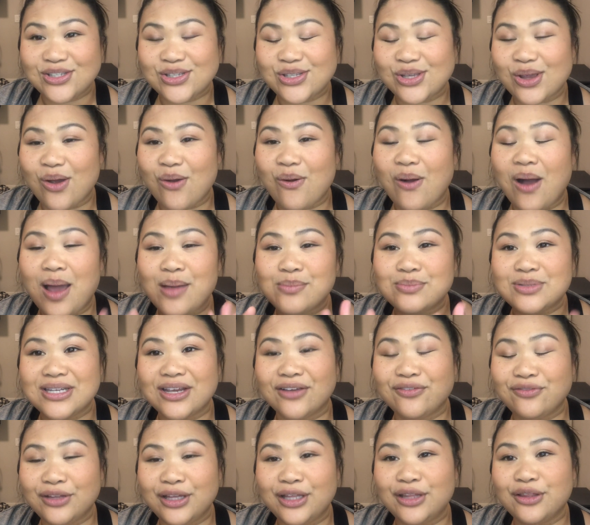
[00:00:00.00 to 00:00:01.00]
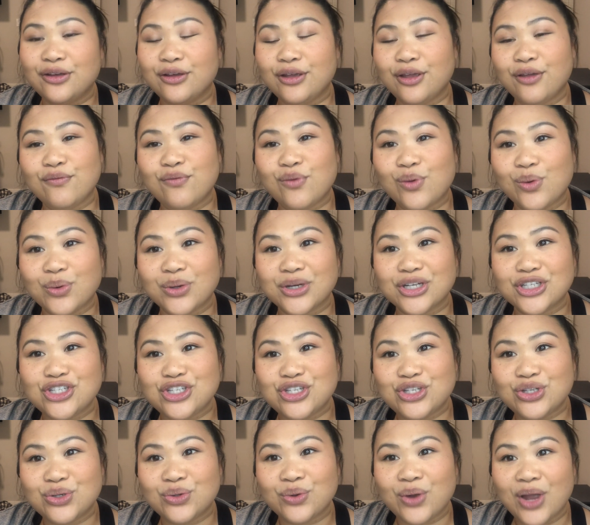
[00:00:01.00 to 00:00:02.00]
so I'm definitely looking forward
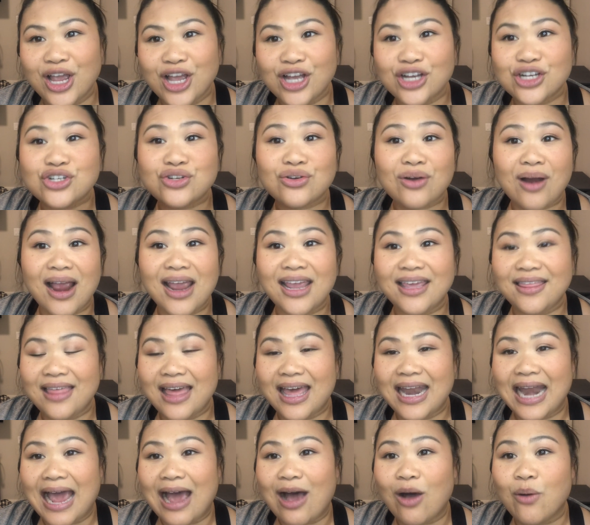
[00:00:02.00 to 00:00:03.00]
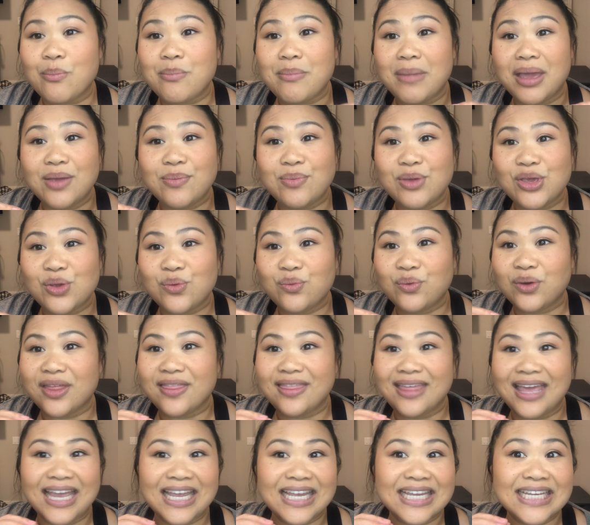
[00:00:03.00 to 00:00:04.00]
to trying that out, maybe
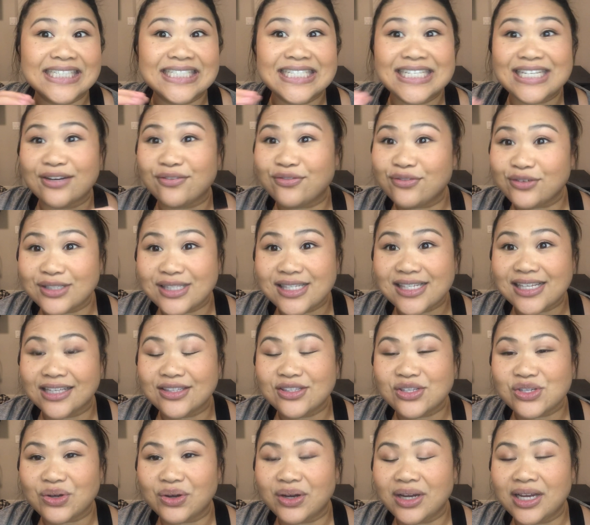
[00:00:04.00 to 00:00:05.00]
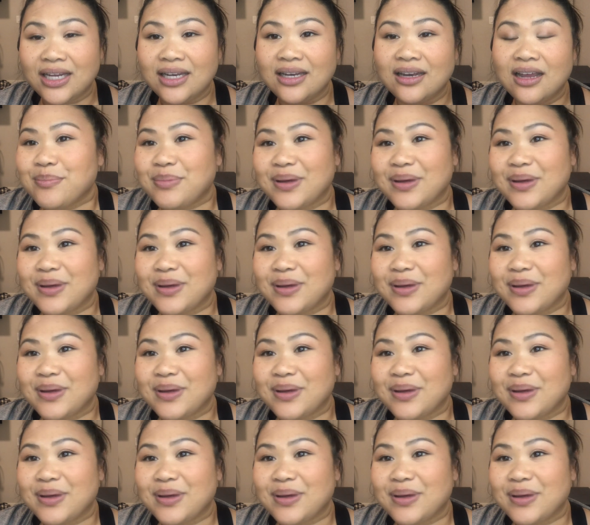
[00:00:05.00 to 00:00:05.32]
with a different sunscreen.